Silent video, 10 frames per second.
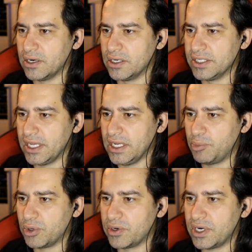earn daily
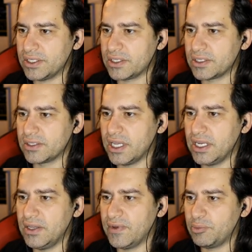
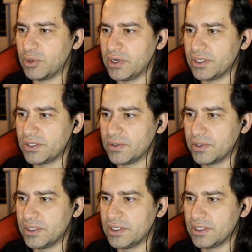event progress
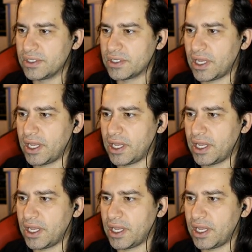tokens